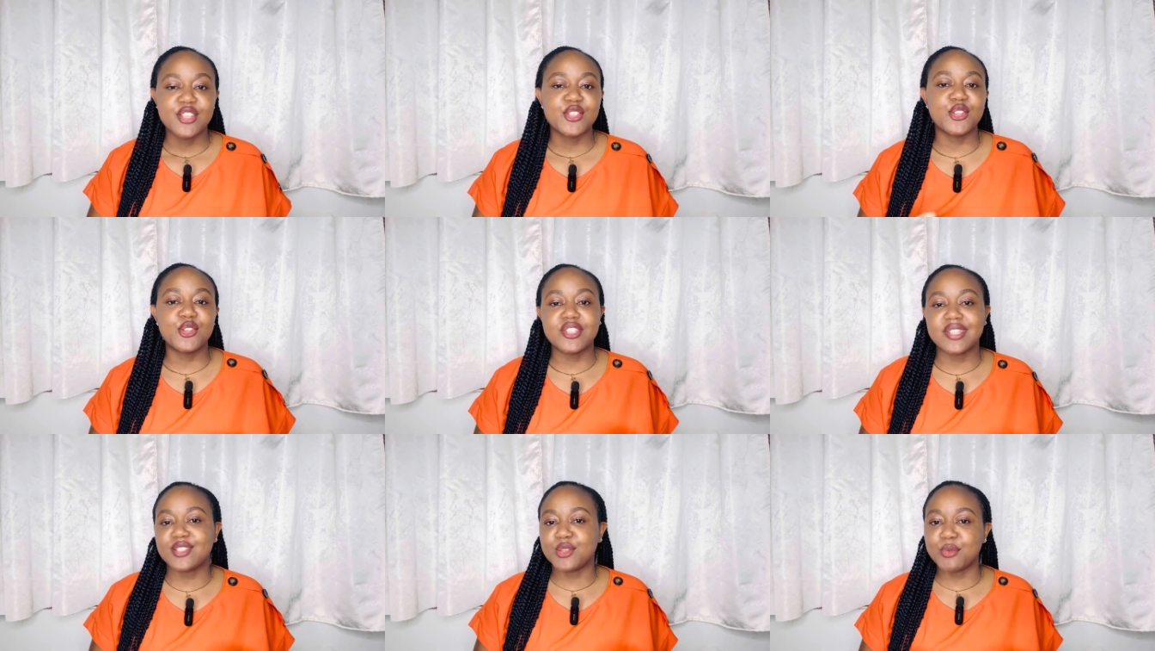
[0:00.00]
So
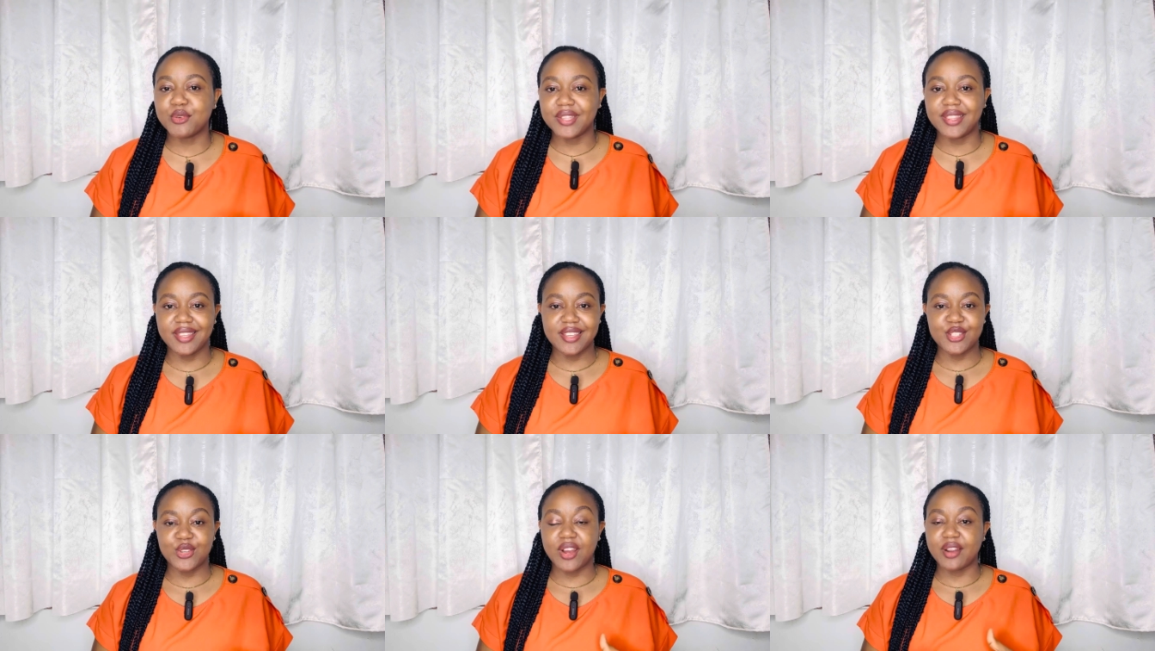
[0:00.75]
those are some of the
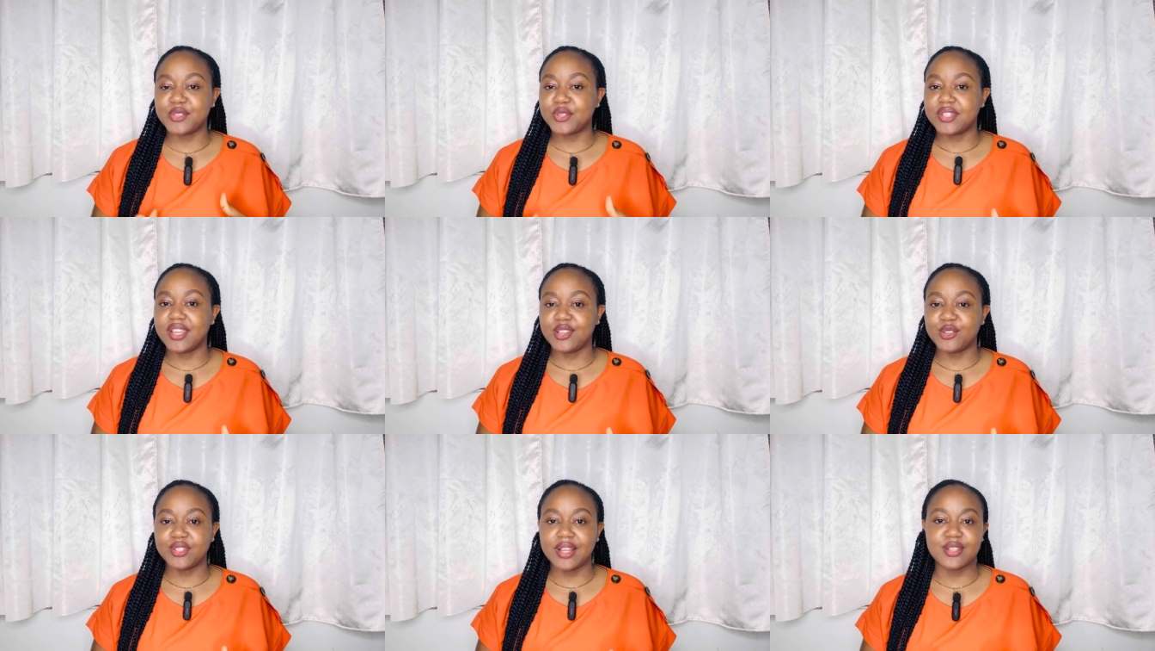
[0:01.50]
things you have to take note.